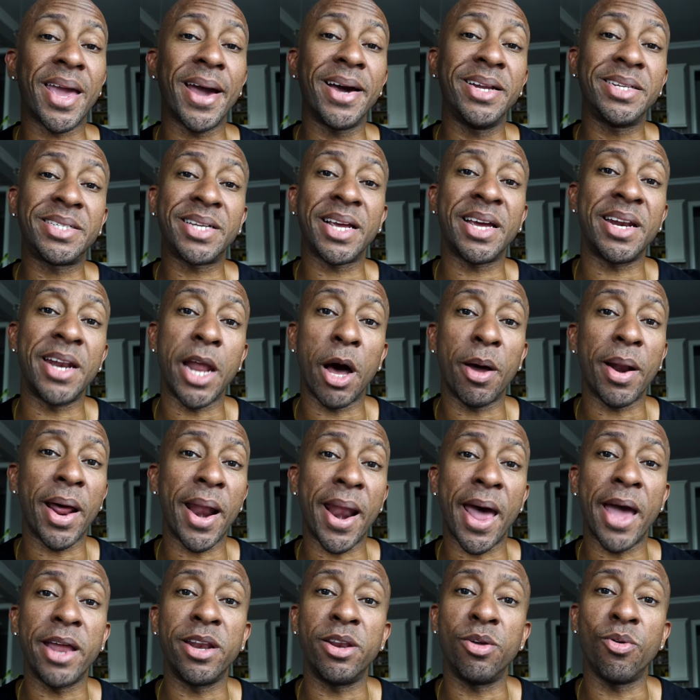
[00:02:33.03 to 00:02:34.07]
I can't say now
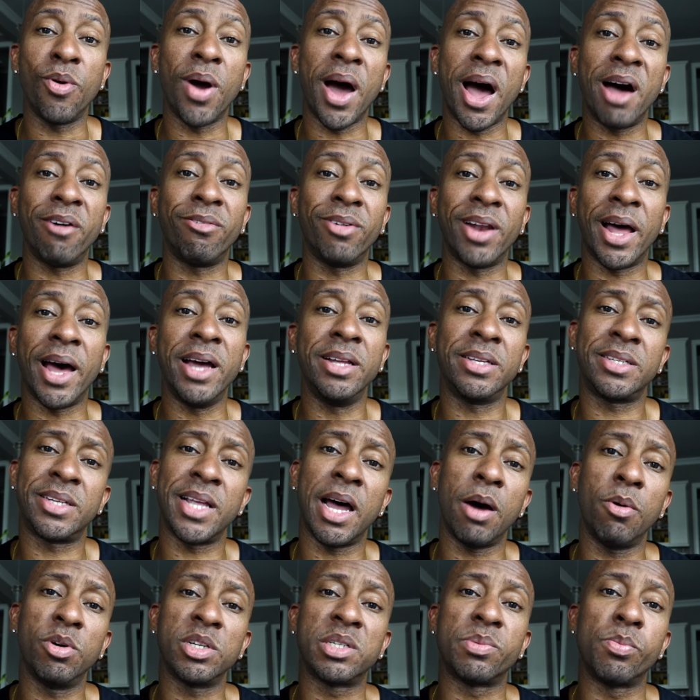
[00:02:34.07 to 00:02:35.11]
that I do have lights,
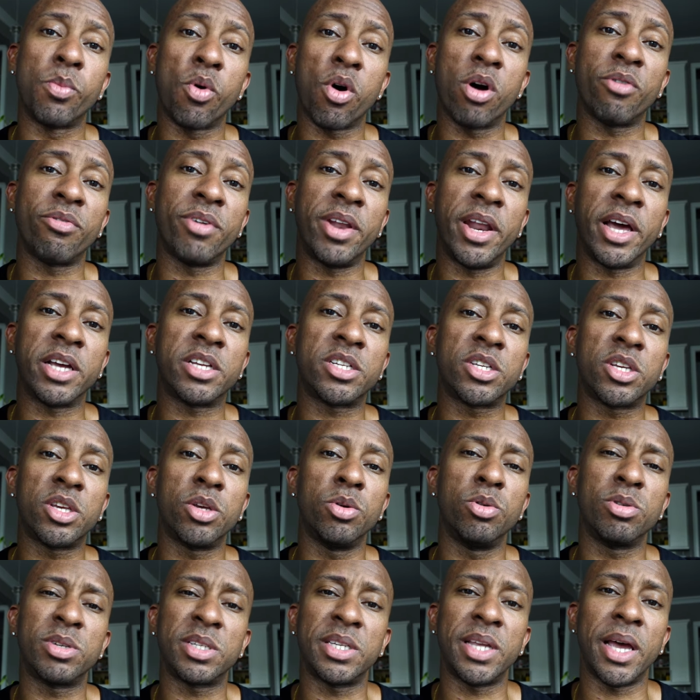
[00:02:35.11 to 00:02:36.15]
that was more of an
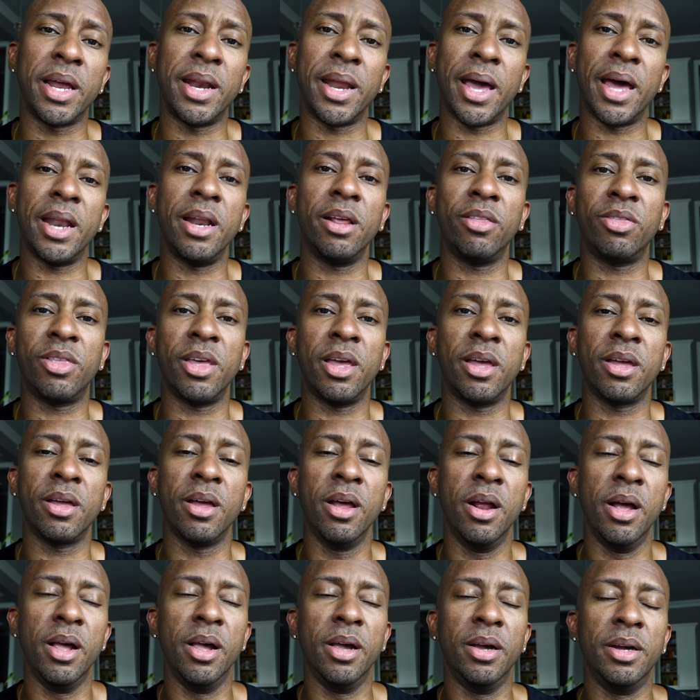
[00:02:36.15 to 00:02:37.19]
excuse than
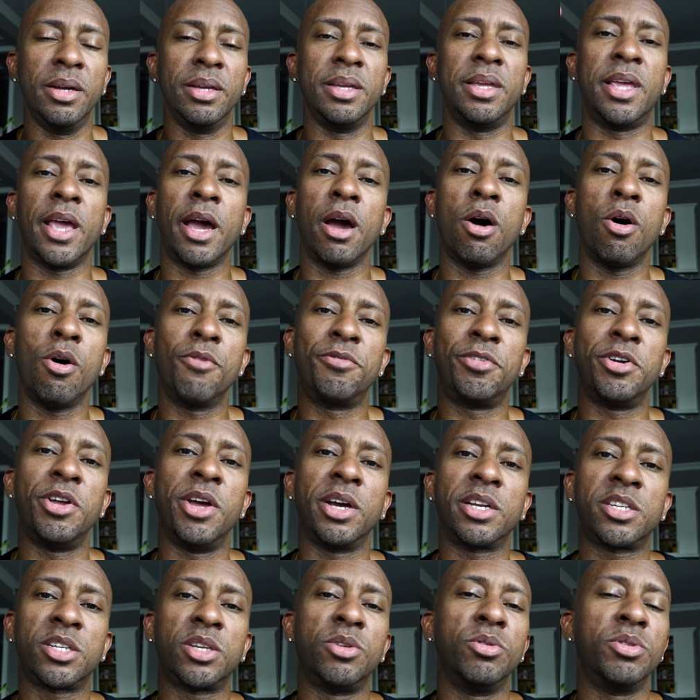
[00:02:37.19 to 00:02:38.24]
anything. Get over
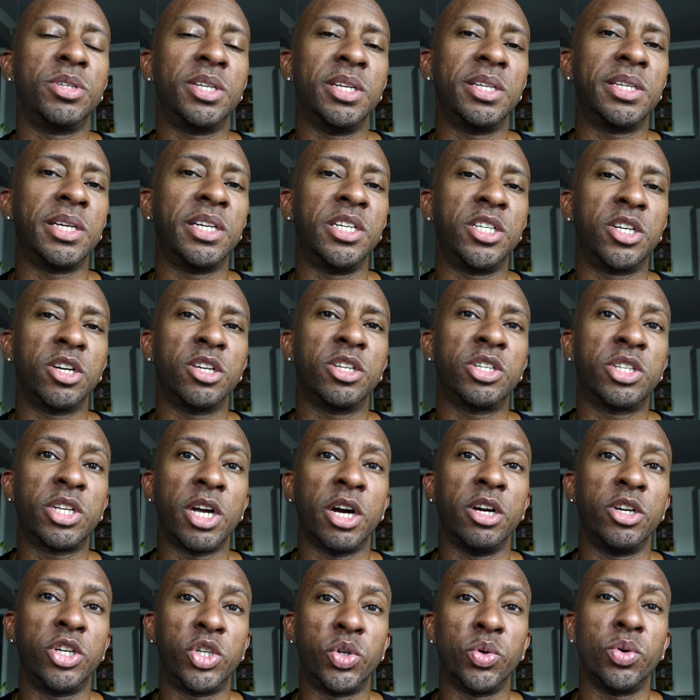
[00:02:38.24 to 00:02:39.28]
your excuses and just
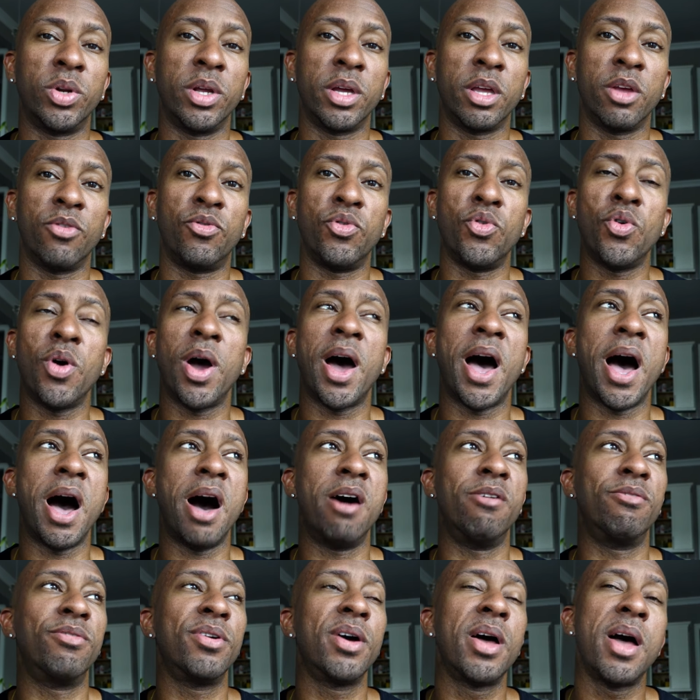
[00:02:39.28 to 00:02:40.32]
start shooting. If you
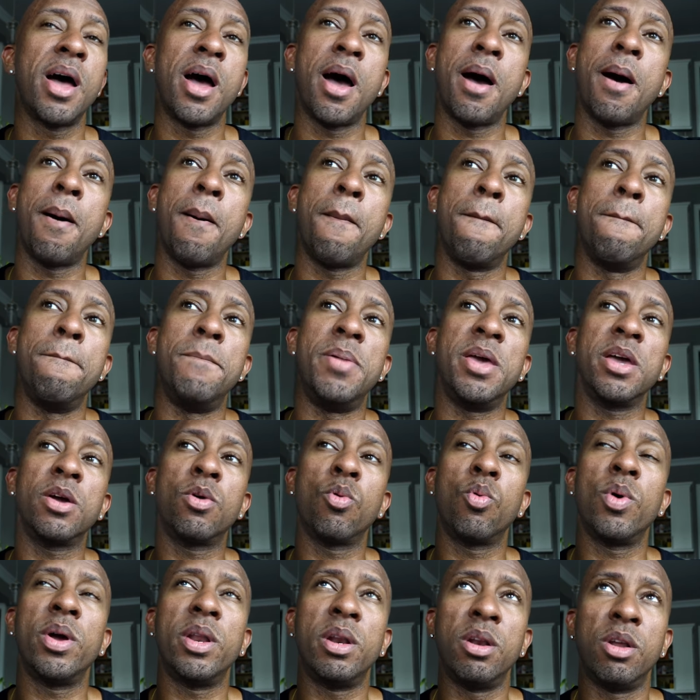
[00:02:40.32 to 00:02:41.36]
have big
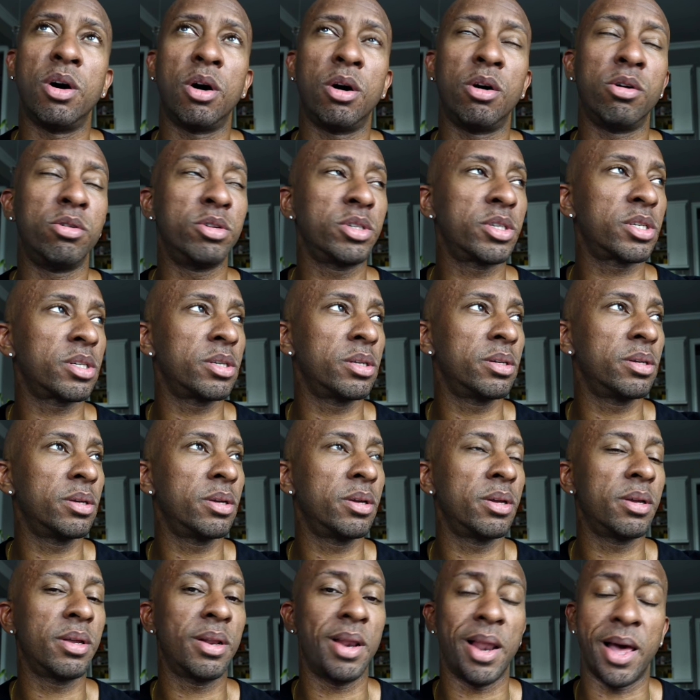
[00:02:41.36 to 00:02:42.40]
windows,
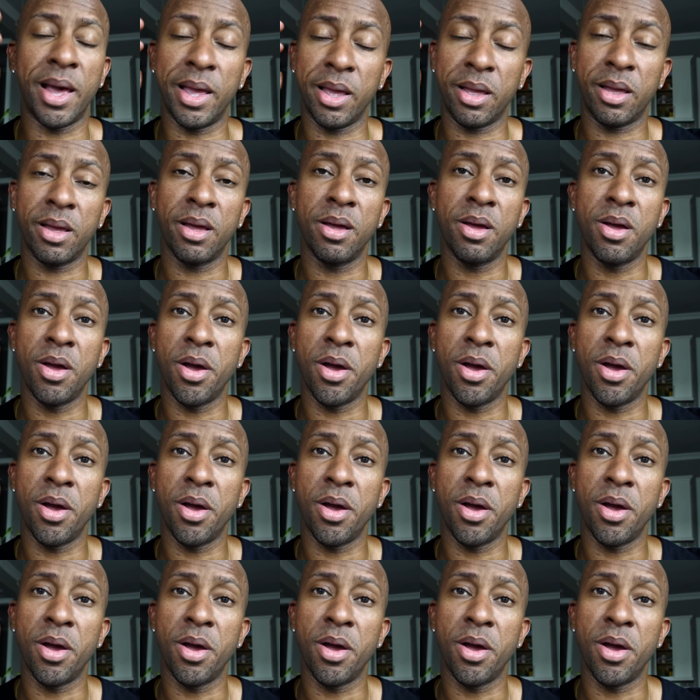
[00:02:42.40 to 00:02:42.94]
like,